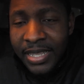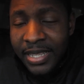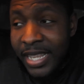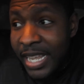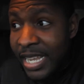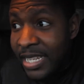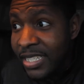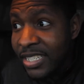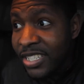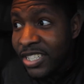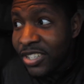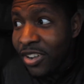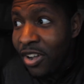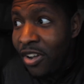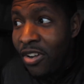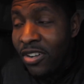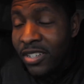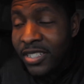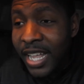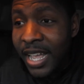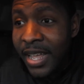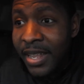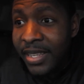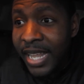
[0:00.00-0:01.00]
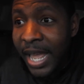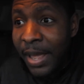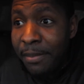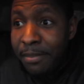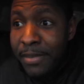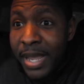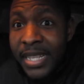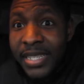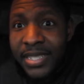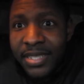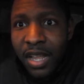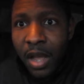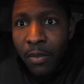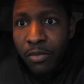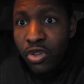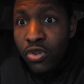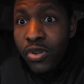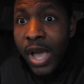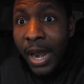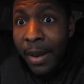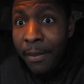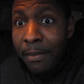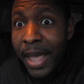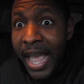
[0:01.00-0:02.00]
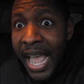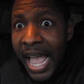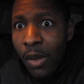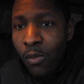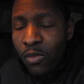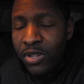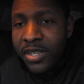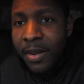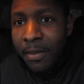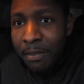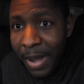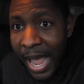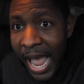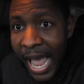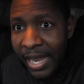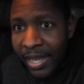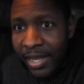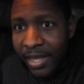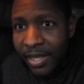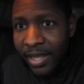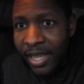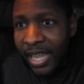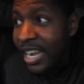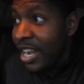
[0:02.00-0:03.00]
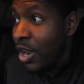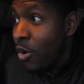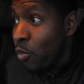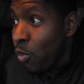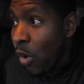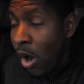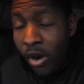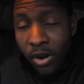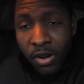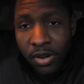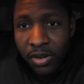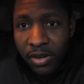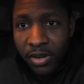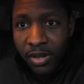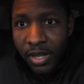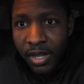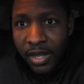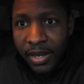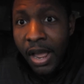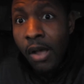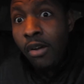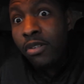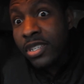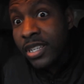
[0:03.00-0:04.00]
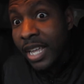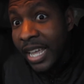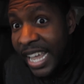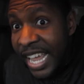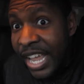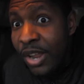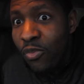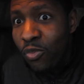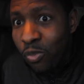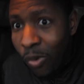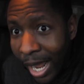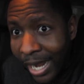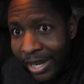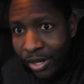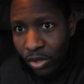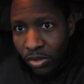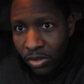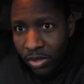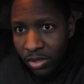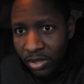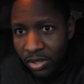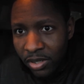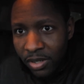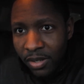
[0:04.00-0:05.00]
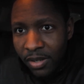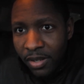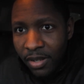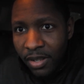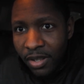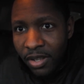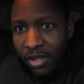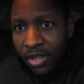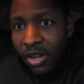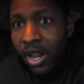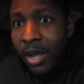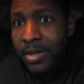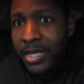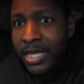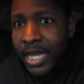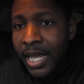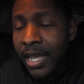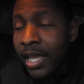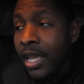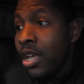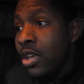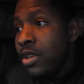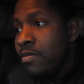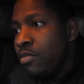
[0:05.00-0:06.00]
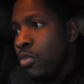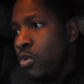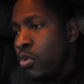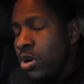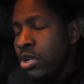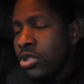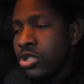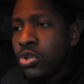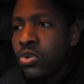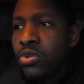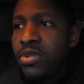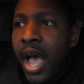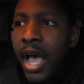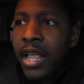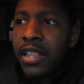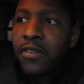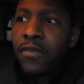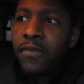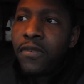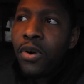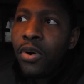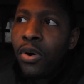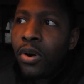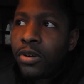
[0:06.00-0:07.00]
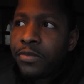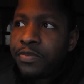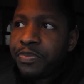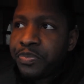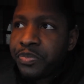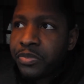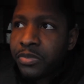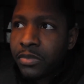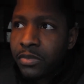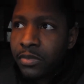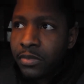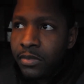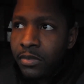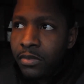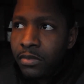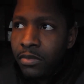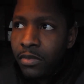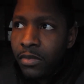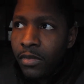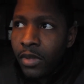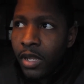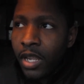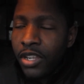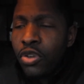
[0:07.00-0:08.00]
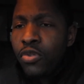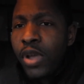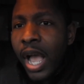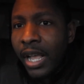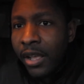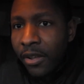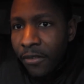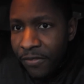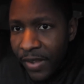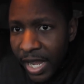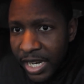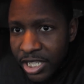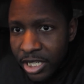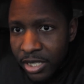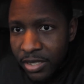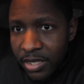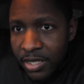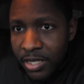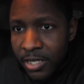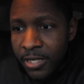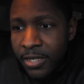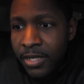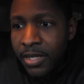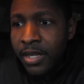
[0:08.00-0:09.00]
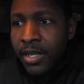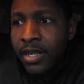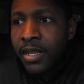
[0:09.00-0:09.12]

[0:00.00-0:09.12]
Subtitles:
These are songs that meant something. You Got It Bad was a ballad, and it worked. That was a hit record. You know what I'm saying? Move to 2004. You got Confessions.